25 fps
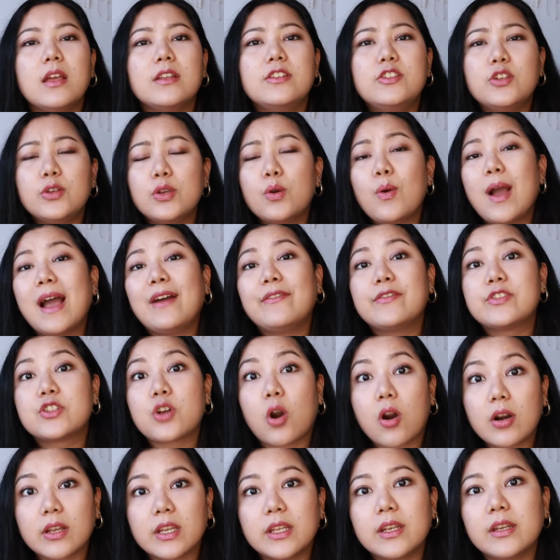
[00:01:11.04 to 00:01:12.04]
Do you have
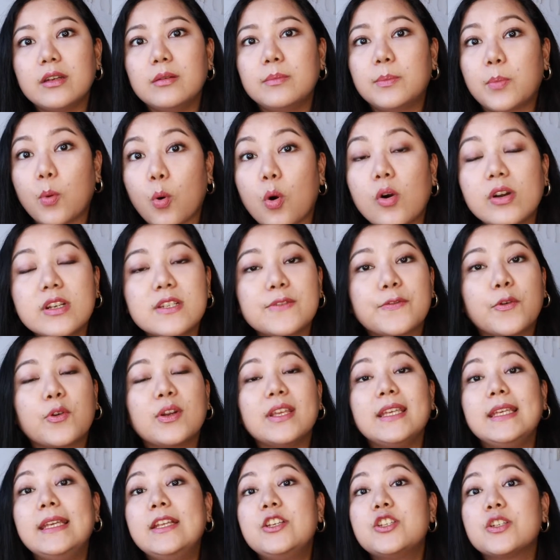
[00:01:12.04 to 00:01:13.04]
targeted boards for
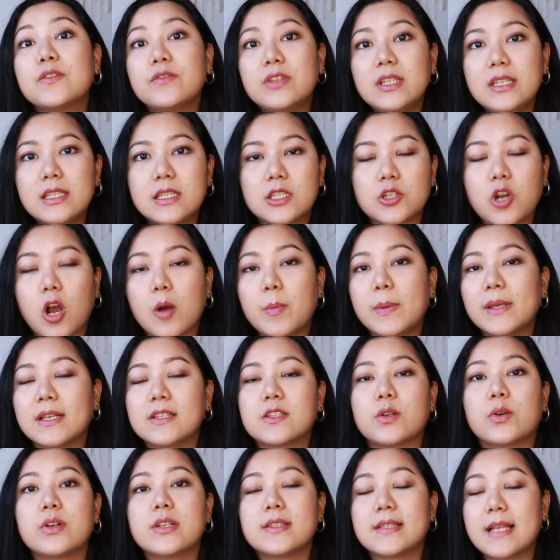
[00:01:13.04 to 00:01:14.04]
each of these
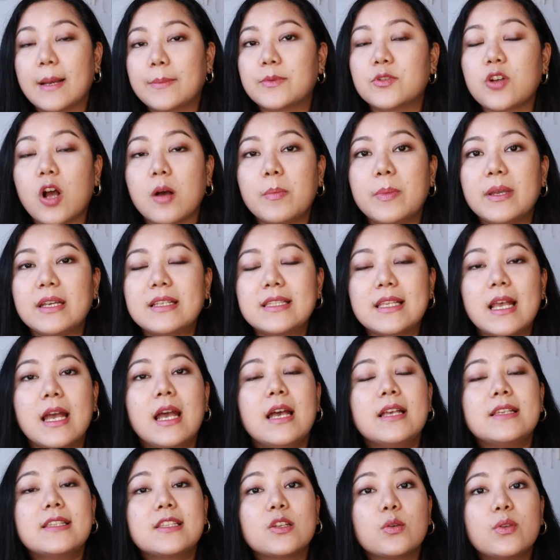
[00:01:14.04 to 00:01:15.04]
topics or subtopics
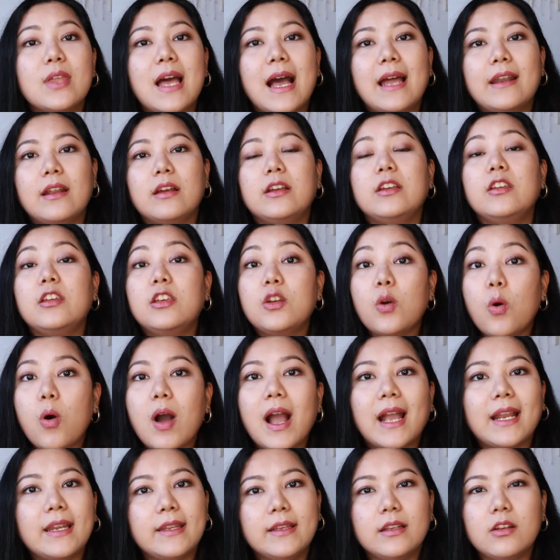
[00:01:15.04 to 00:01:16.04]
so that your
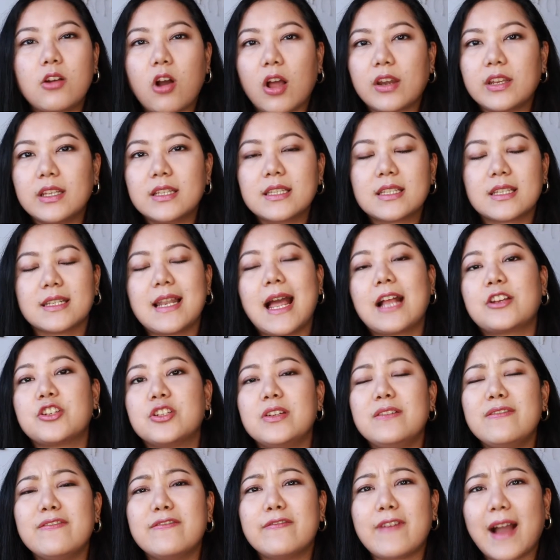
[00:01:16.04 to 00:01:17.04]
ideal audience can
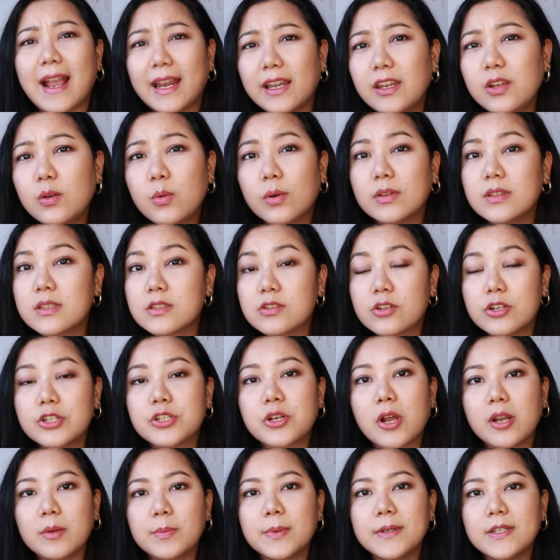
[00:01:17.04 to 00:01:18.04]
actually find you on
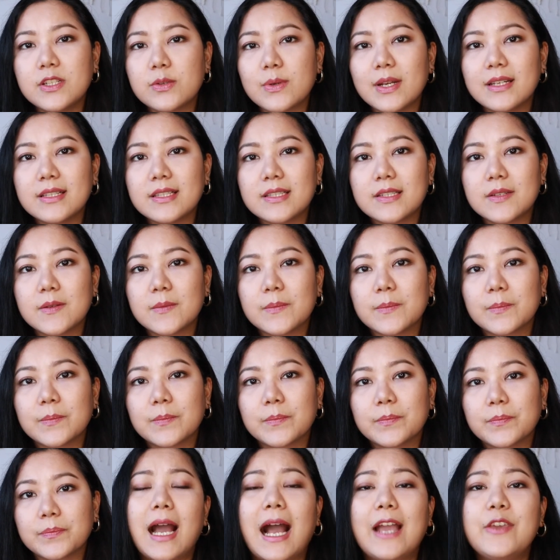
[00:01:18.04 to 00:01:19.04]
search on Pinterest?
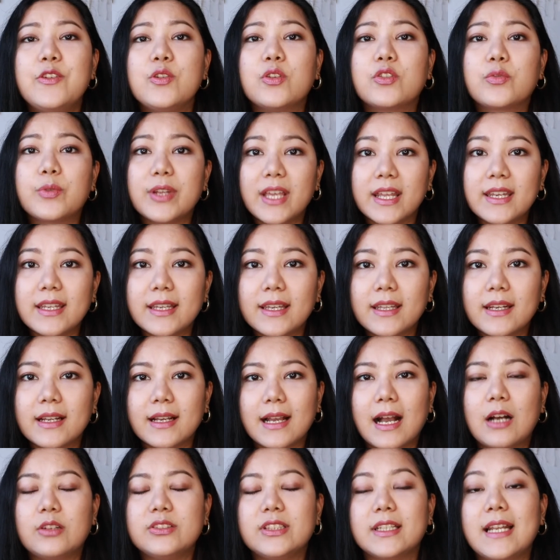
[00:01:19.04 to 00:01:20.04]
Are you creating an
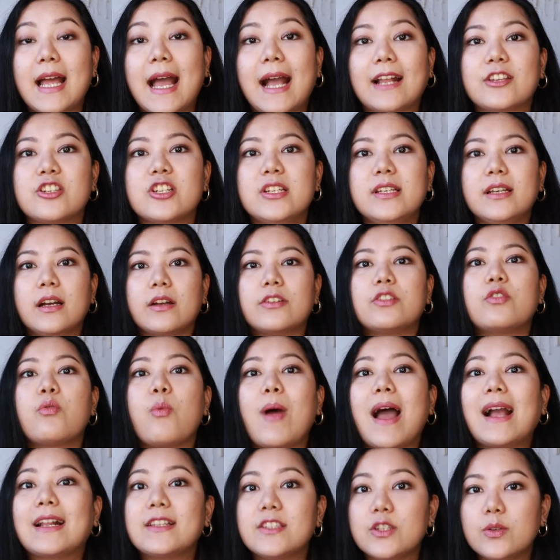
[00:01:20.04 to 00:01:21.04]
account that actually
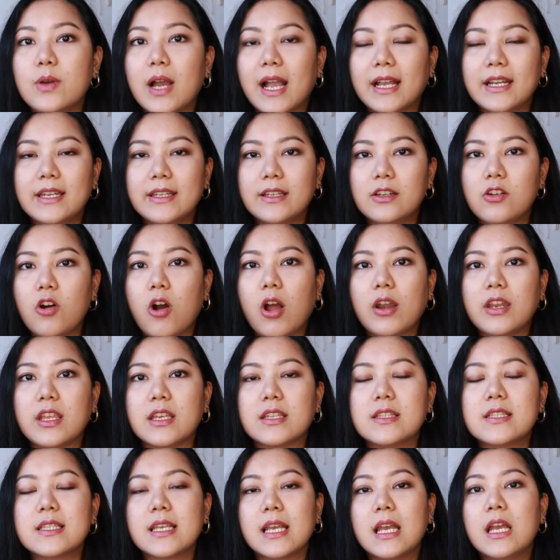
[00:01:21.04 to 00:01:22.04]
attracts your ideal
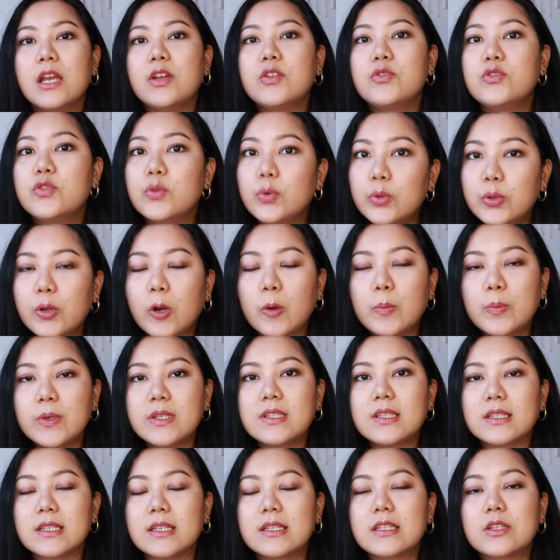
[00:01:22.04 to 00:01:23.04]
audience to your
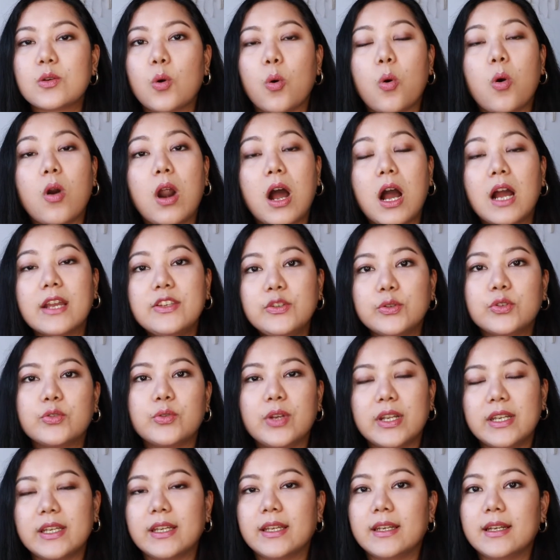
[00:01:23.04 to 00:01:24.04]
business, or are you
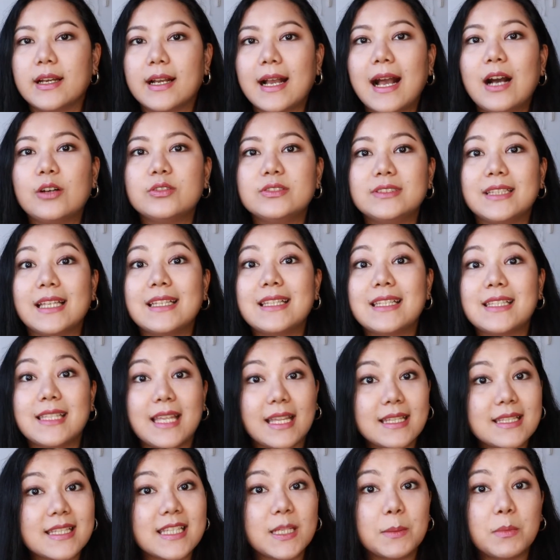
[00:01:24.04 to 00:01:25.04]
creating an account that
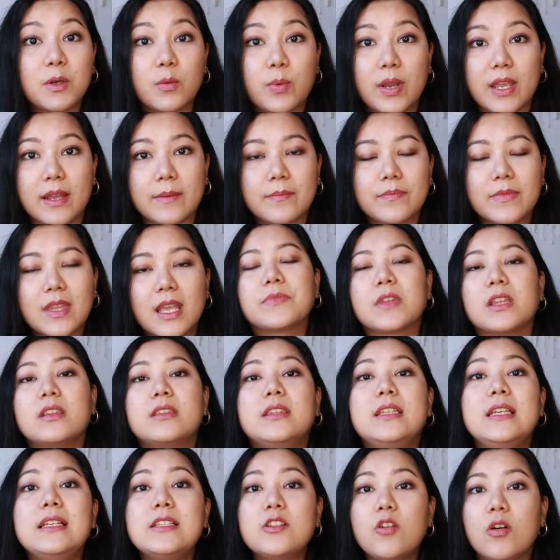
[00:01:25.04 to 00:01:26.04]
sends them away?
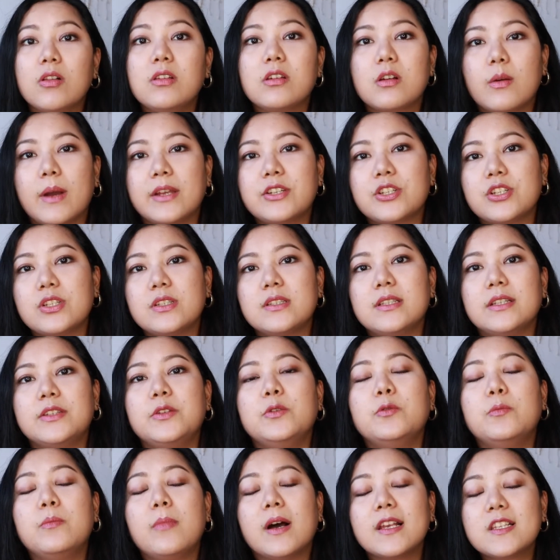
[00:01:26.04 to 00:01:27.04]
These are all the questions that
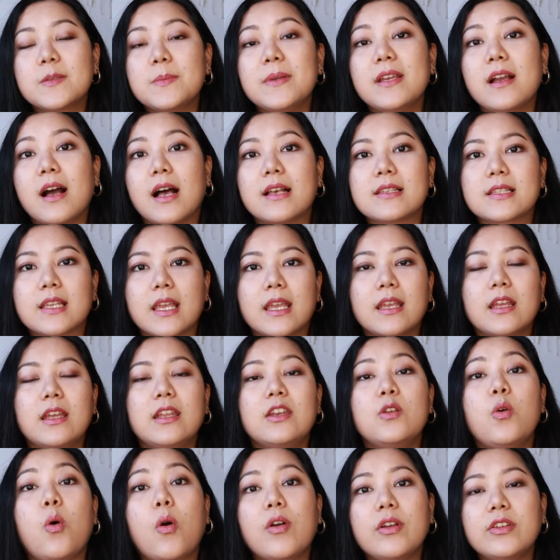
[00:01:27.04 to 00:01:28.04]
you must be asking
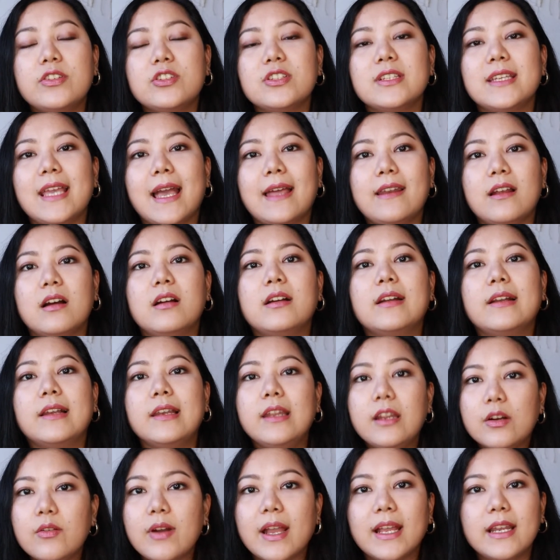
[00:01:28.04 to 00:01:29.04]
in order to get a
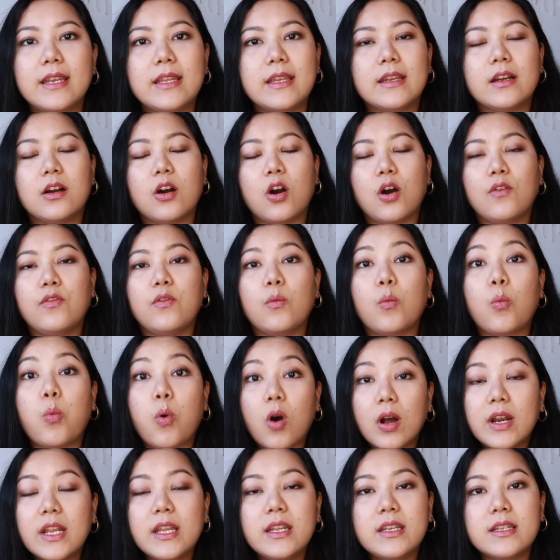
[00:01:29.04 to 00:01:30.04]
clear idea of
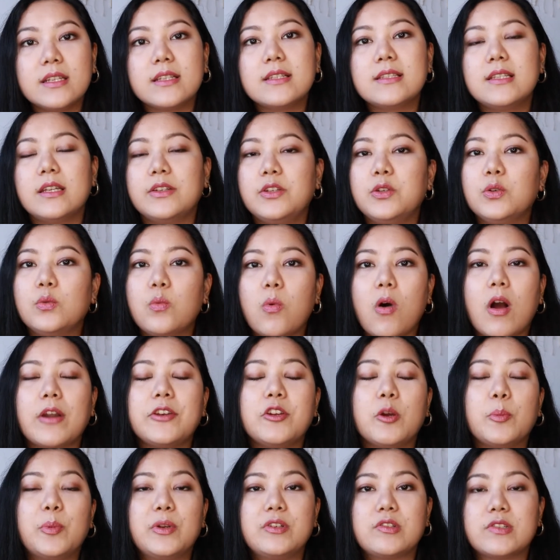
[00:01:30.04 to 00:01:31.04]
what it is that you want
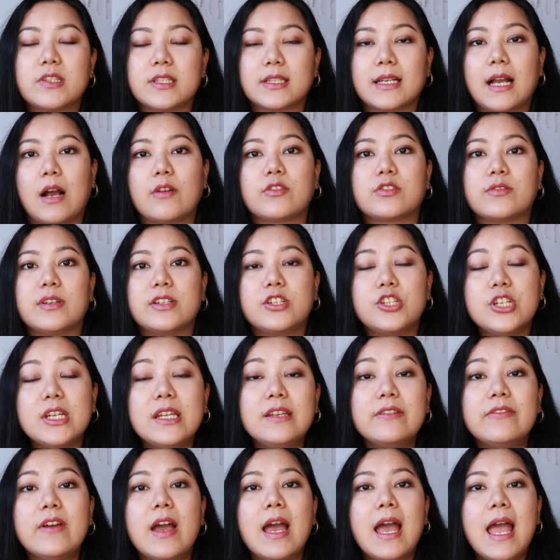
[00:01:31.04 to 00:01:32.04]
your Pinterest account to achieve